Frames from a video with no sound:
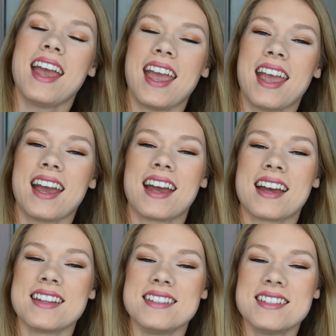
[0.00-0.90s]

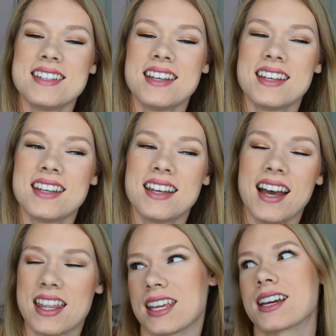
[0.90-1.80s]
and
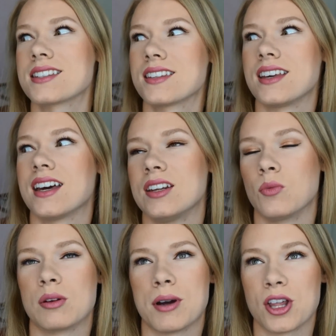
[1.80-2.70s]
I think I said that in
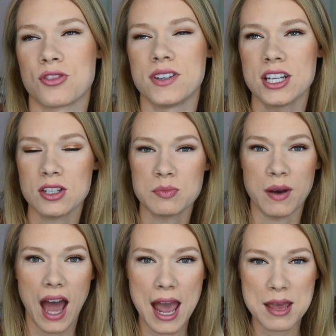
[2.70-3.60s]
one of my other videos,
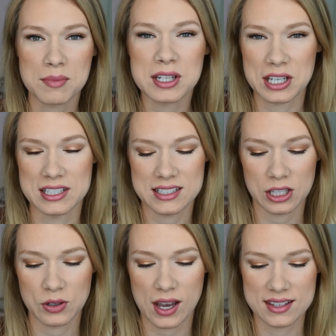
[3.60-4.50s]
but I am going to tell
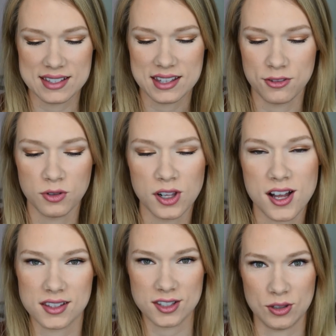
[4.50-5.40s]
you guys the
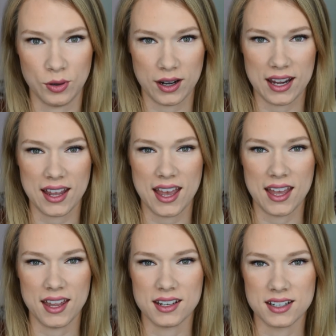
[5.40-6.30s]
full-on story
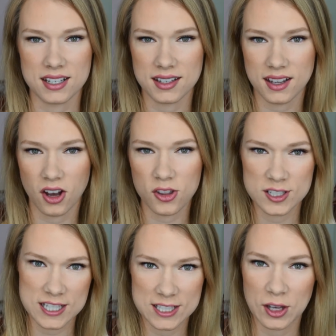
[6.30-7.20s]
and all the
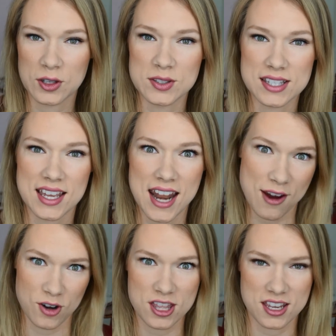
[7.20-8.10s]
details and
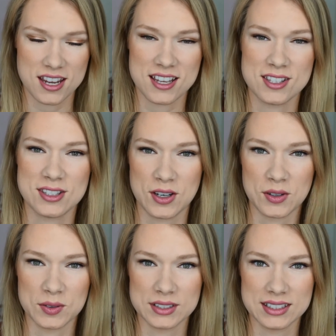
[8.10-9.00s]
everything.
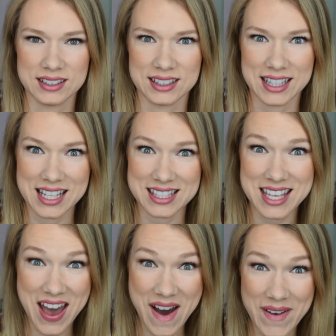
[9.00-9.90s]
So let's
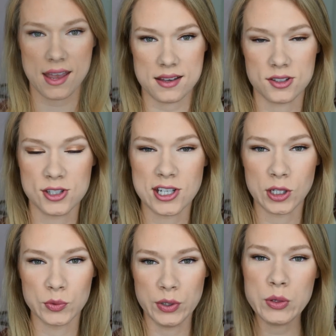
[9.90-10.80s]
go.
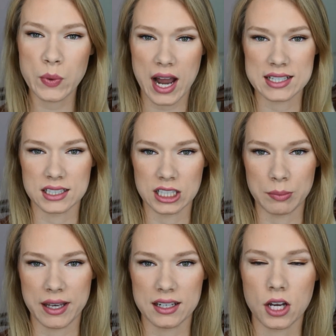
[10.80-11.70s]
So rewind a little
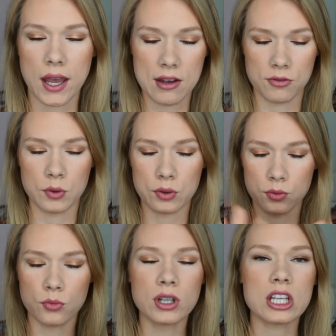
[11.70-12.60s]
bit. Okay, for
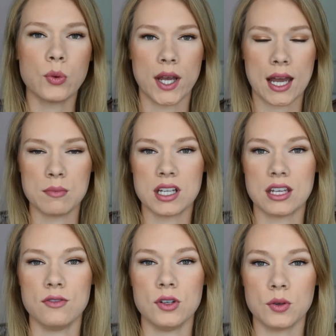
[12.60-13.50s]
really quick, I'm going to
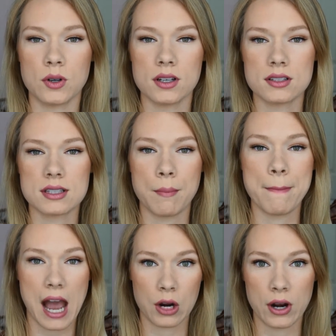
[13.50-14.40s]
give you some
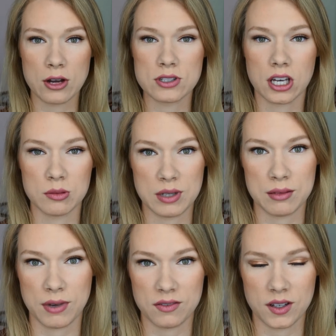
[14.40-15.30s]
background on me
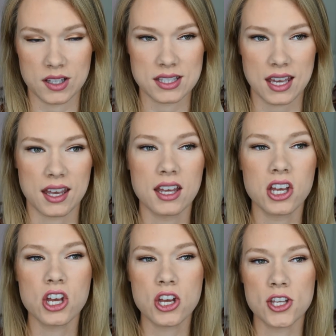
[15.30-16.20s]
and my fiance.
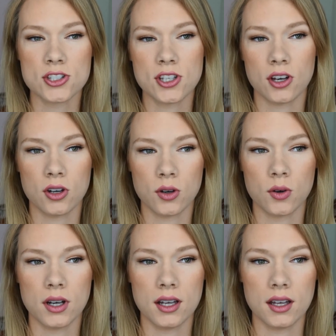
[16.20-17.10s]

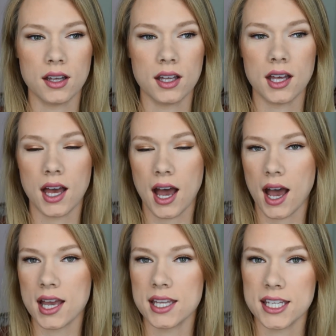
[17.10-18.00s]
So
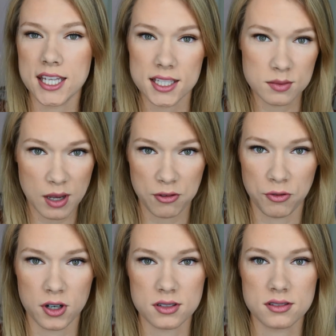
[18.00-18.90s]
he is my
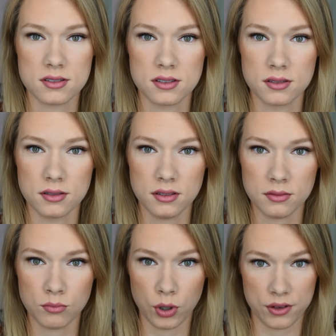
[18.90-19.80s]
first
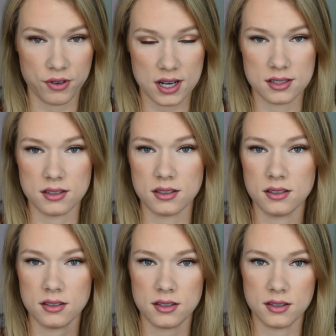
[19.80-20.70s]
boyfriend.
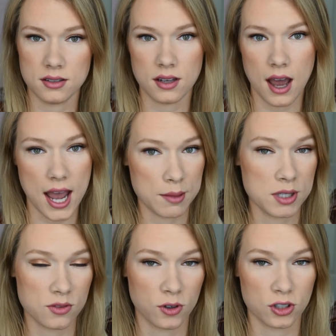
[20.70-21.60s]
I am
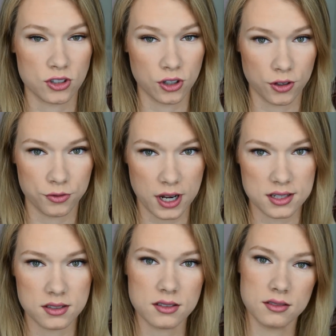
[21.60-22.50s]
his first
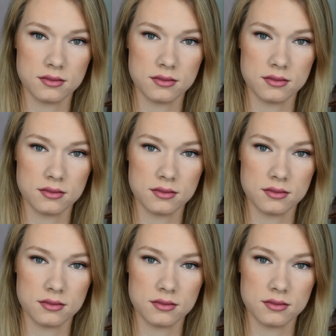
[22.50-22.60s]
girlfriend.